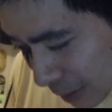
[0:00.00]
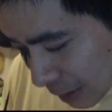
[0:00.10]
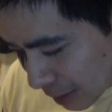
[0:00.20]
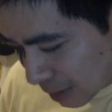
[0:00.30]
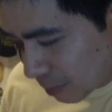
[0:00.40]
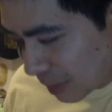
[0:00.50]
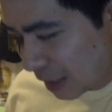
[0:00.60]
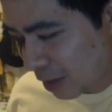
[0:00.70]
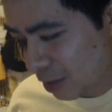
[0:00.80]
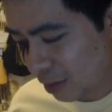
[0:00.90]
is just making
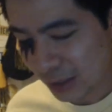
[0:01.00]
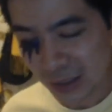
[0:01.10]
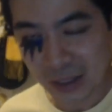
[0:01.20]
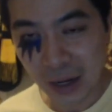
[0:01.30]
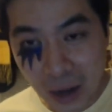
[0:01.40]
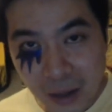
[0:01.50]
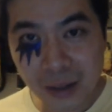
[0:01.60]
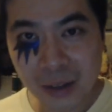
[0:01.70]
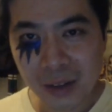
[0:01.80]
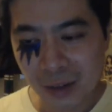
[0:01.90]
sure it's dark.
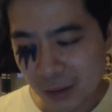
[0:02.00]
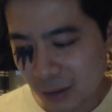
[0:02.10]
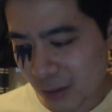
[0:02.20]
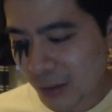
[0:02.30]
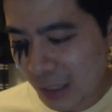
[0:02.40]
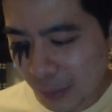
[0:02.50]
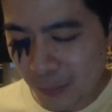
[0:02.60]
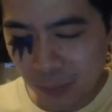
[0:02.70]
So I kept